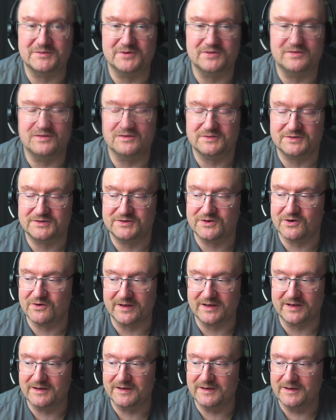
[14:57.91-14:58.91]
but not
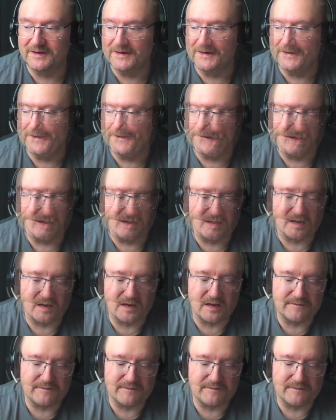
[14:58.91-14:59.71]
Sony. I